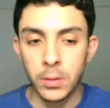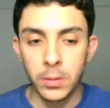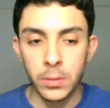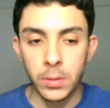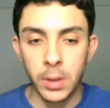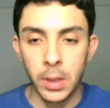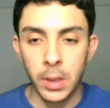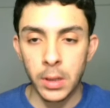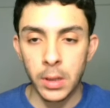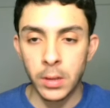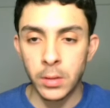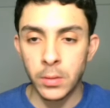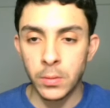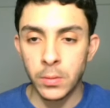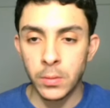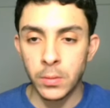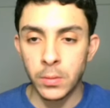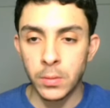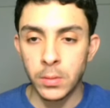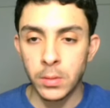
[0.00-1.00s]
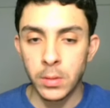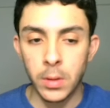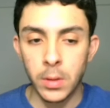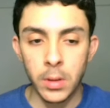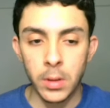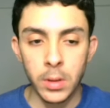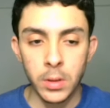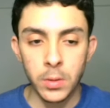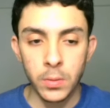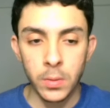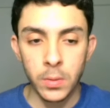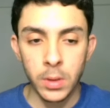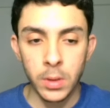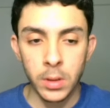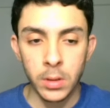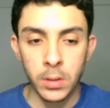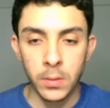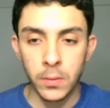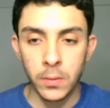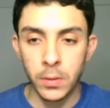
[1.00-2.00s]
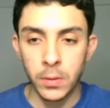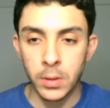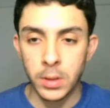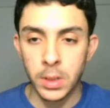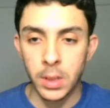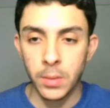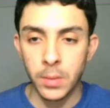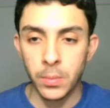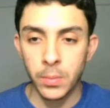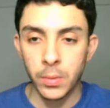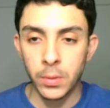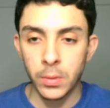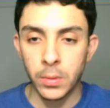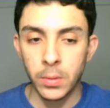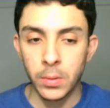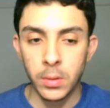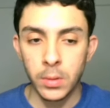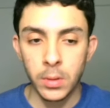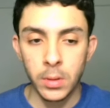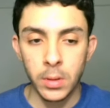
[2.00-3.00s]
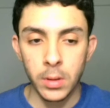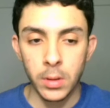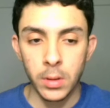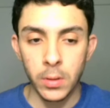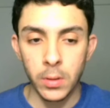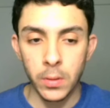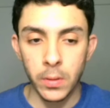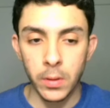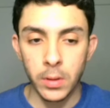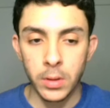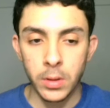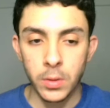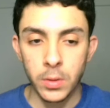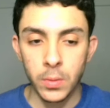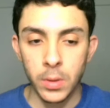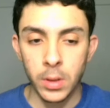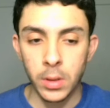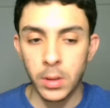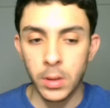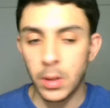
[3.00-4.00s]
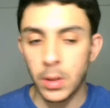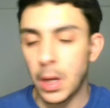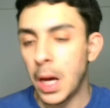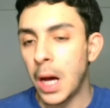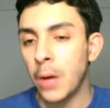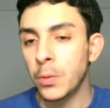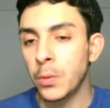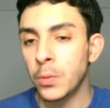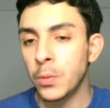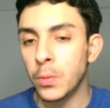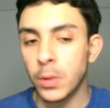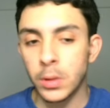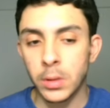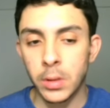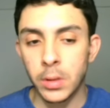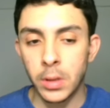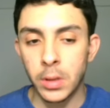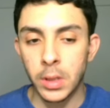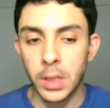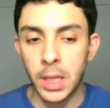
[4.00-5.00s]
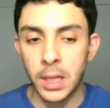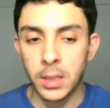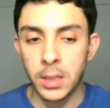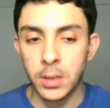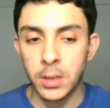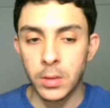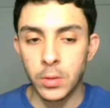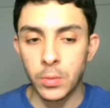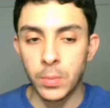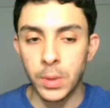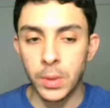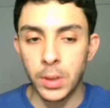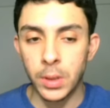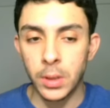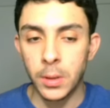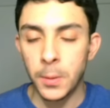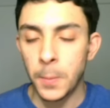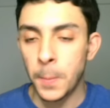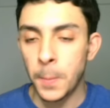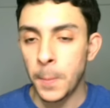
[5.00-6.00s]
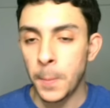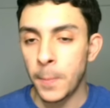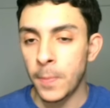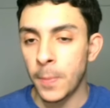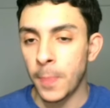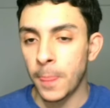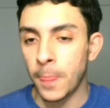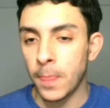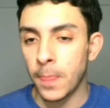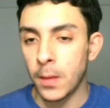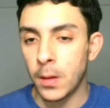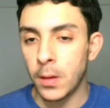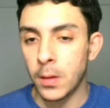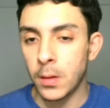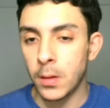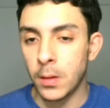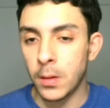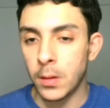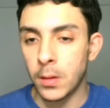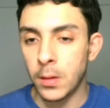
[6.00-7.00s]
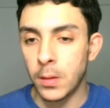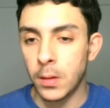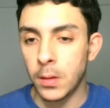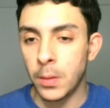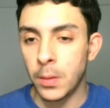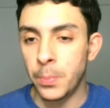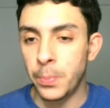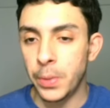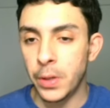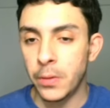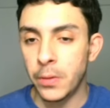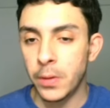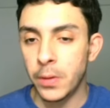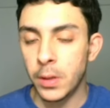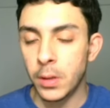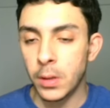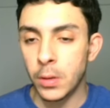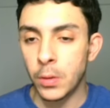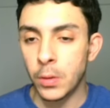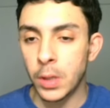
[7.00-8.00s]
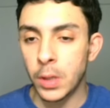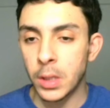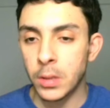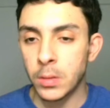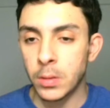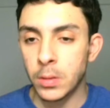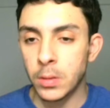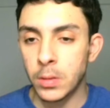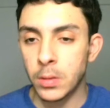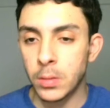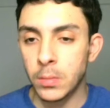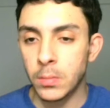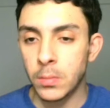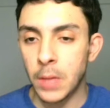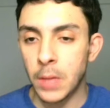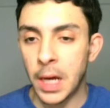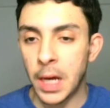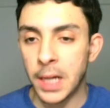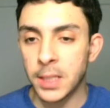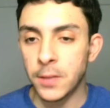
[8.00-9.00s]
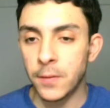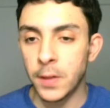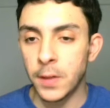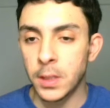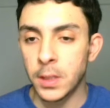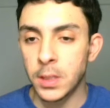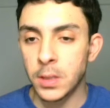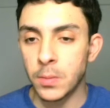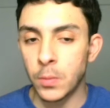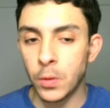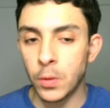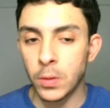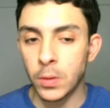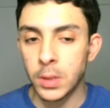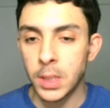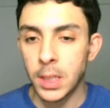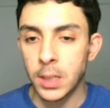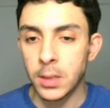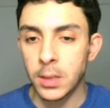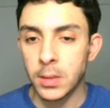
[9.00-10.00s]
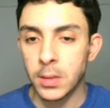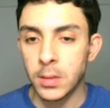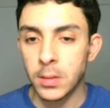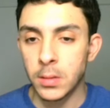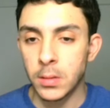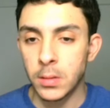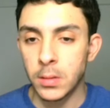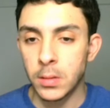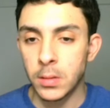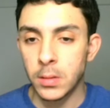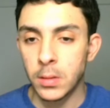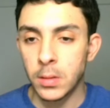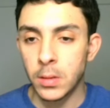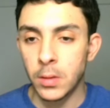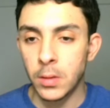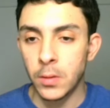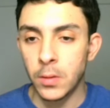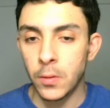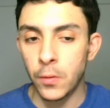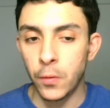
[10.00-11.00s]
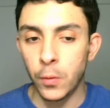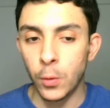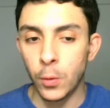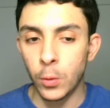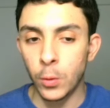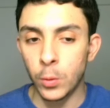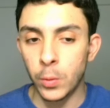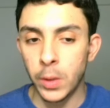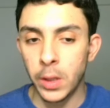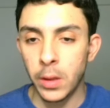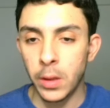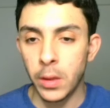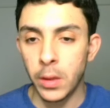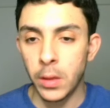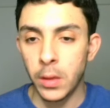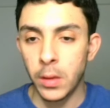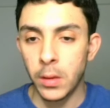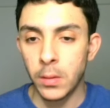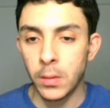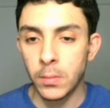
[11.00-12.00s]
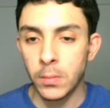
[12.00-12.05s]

You can use this one, for example, or this one. How you want the text to be appearing. You can activate small text, full width.